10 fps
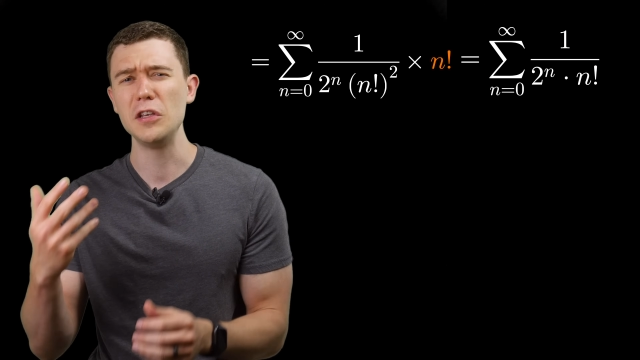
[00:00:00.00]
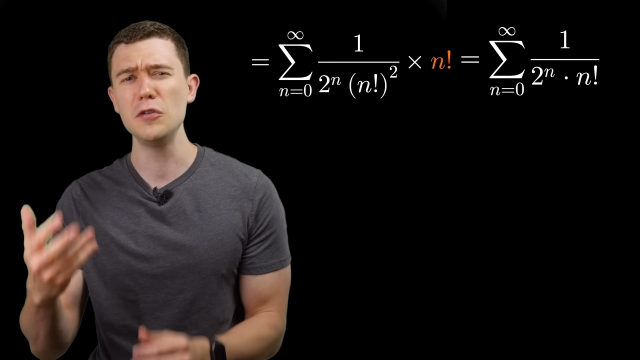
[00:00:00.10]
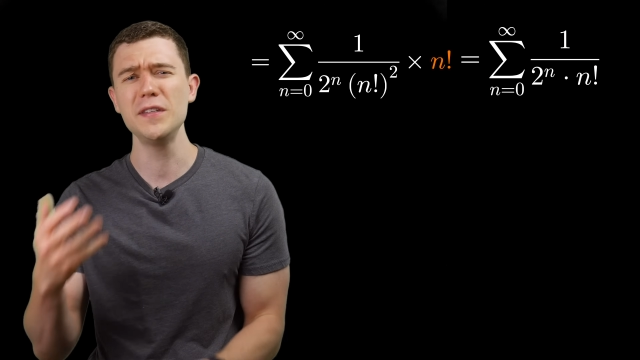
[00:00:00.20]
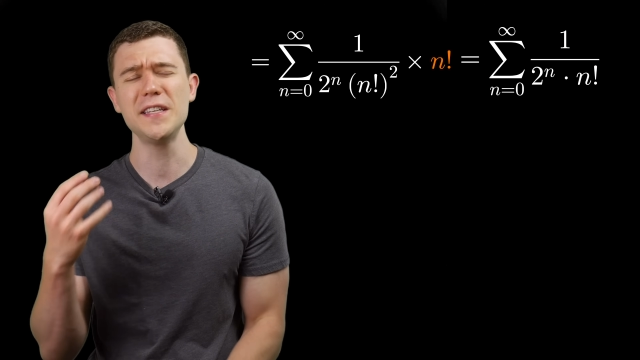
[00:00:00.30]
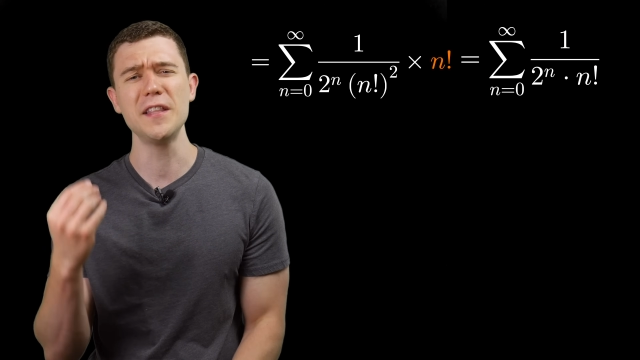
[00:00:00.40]

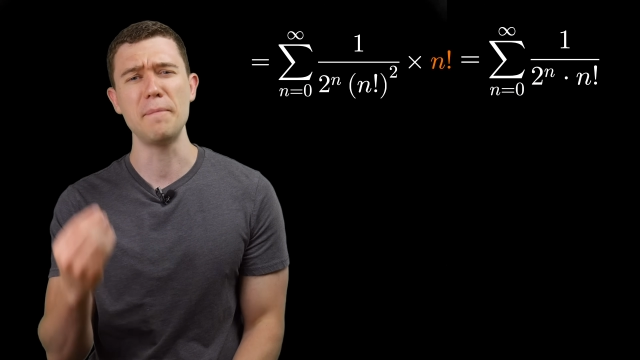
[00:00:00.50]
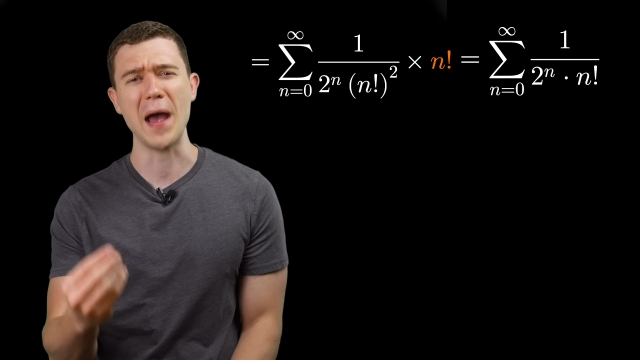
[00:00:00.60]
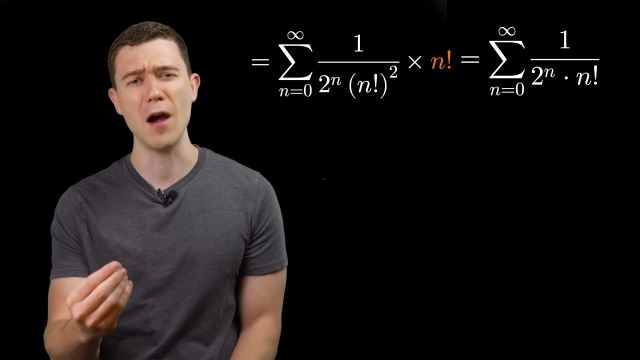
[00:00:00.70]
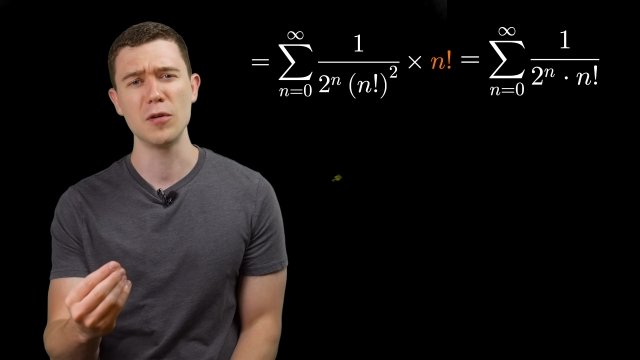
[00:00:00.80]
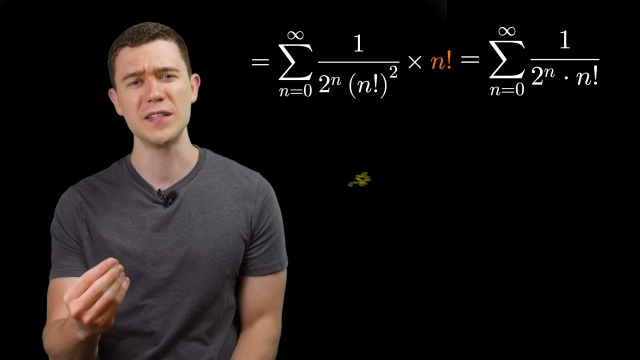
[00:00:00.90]
using the
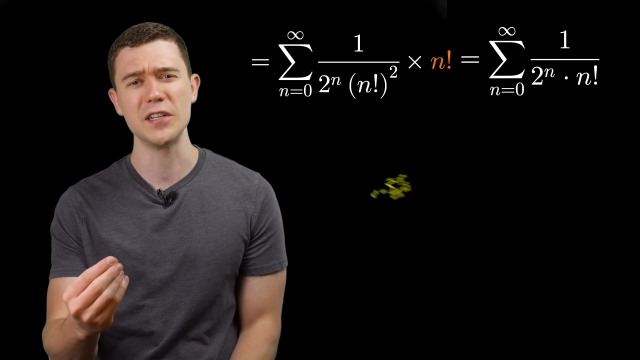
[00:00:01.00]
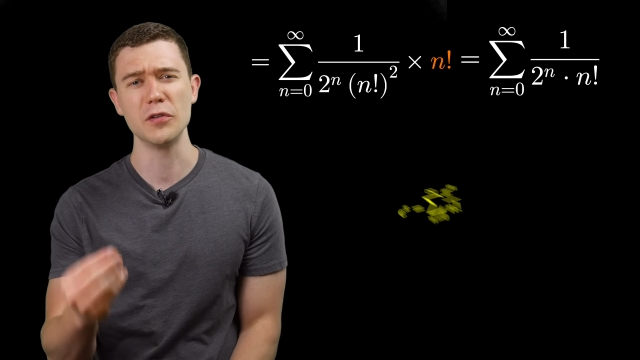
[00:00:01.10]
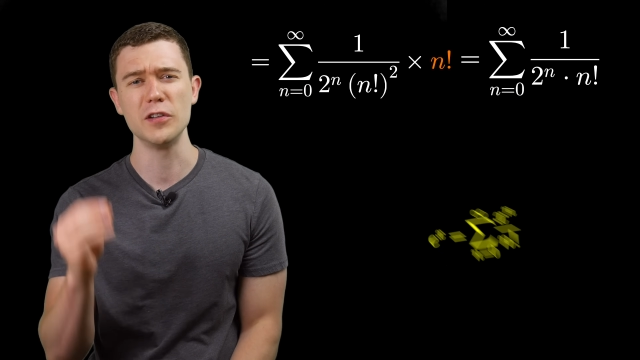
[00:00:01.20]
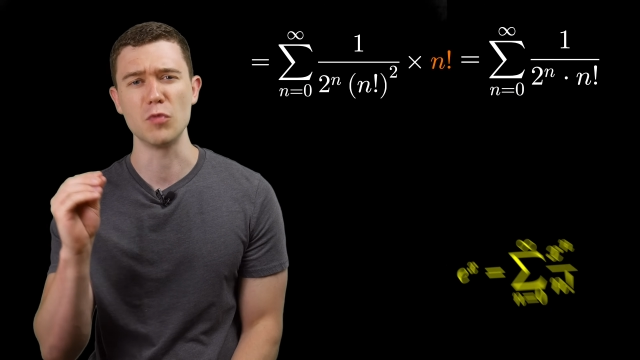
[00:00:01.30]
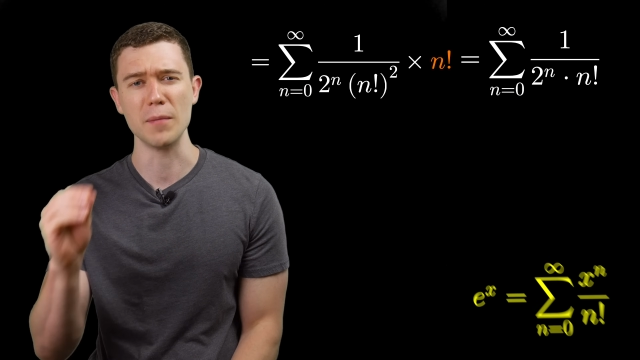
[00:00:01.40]
power
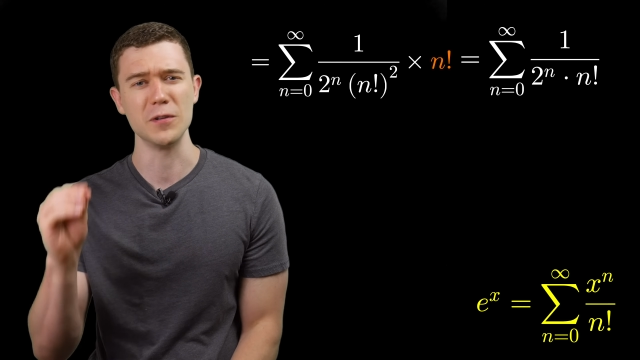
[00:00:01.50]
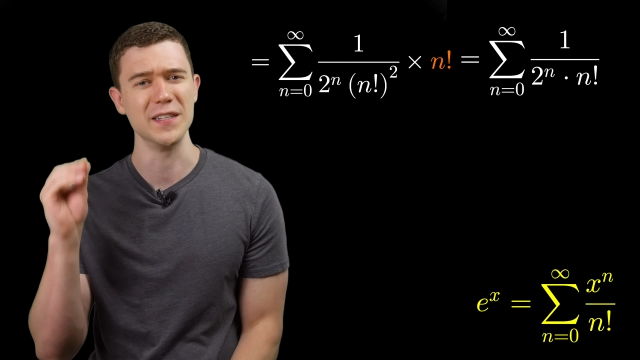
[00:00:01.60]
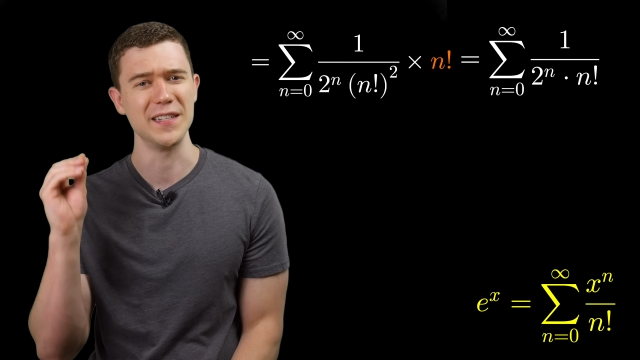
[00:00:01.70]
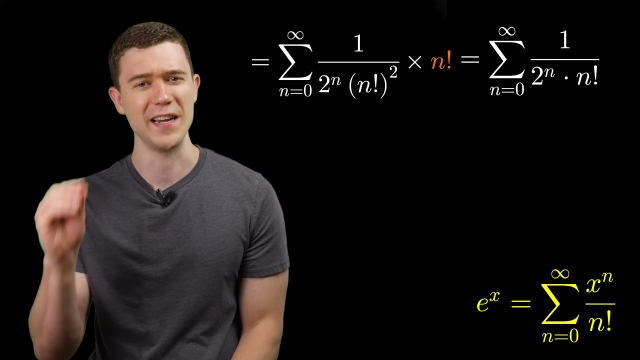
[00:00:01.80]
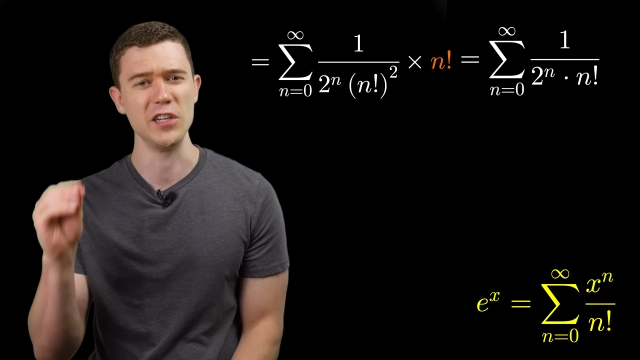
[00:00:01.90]
series
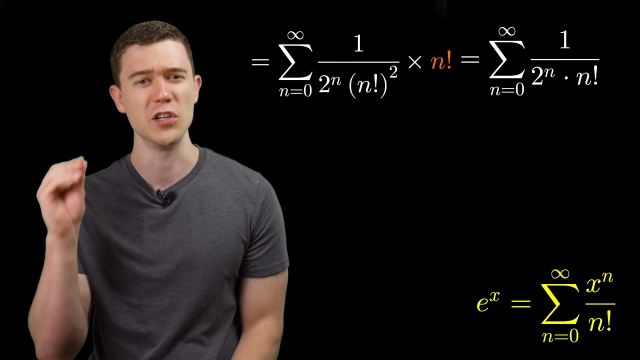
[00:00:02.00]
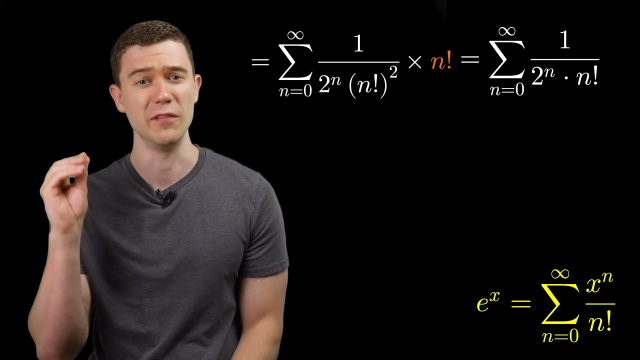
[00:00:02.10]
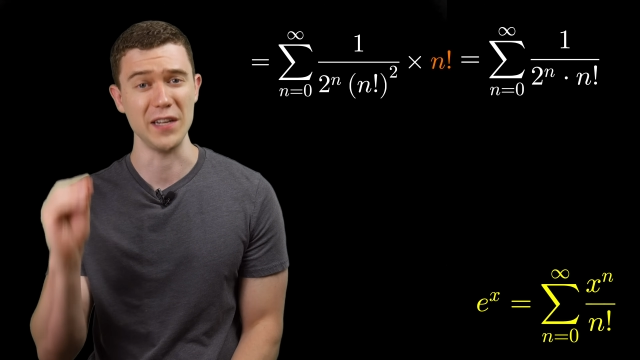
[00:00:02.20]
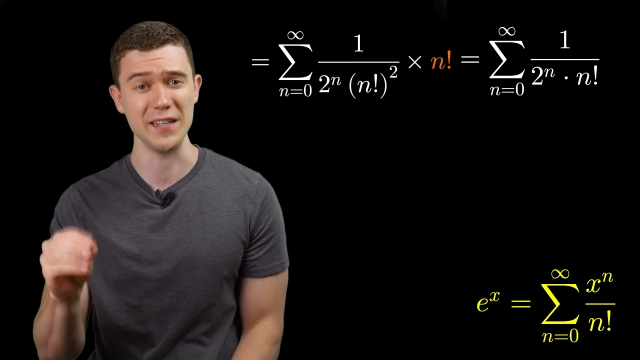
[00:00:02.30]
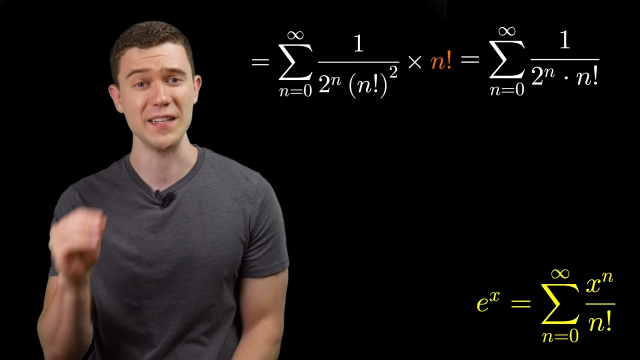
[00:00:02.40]
representation
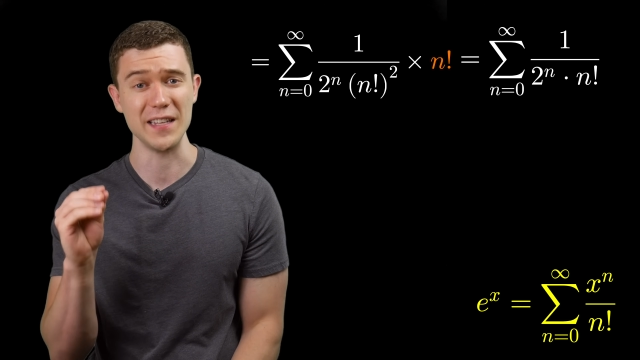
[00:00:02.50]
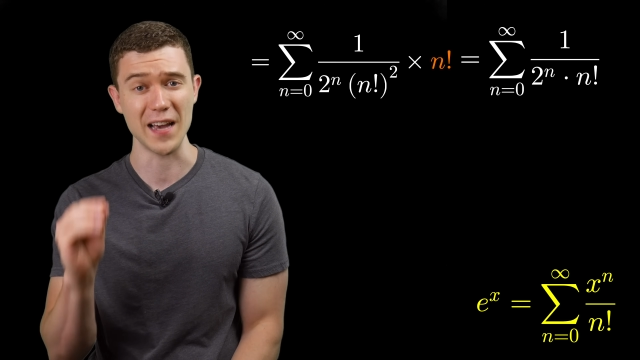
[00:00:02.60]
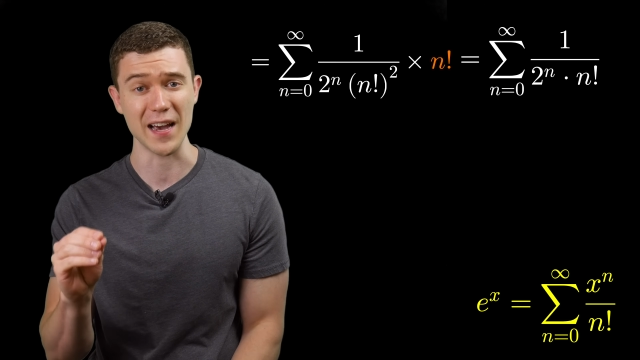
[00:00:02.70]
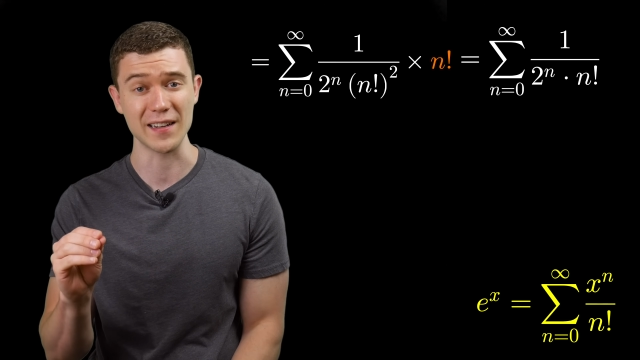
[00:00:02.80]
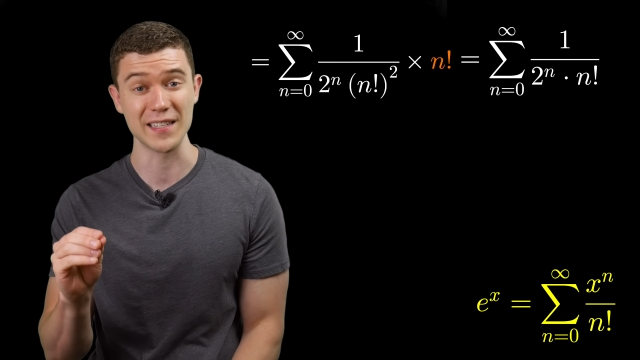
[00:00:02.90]
of e to the
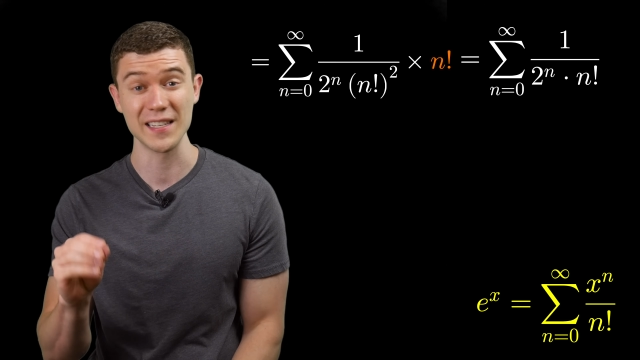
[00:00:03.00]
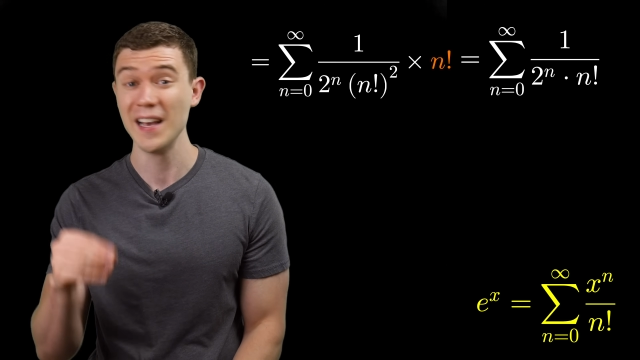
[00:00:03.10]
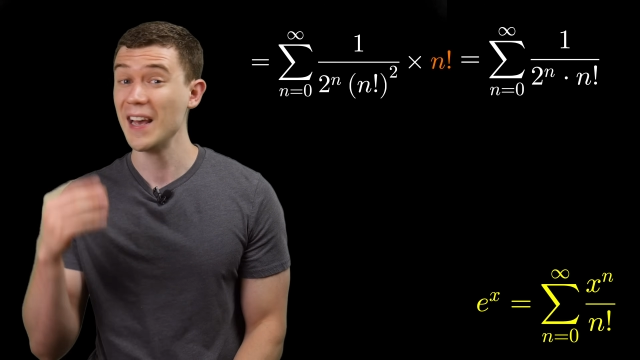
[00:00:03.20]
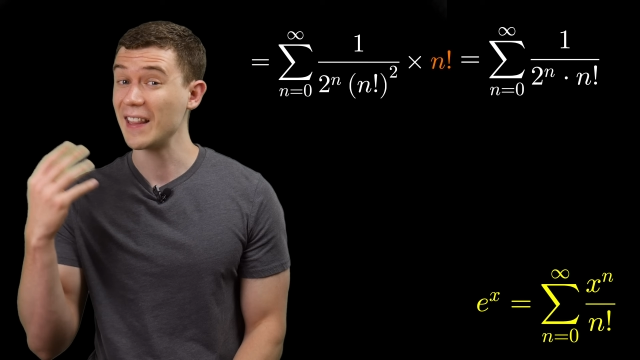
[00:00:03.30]
x.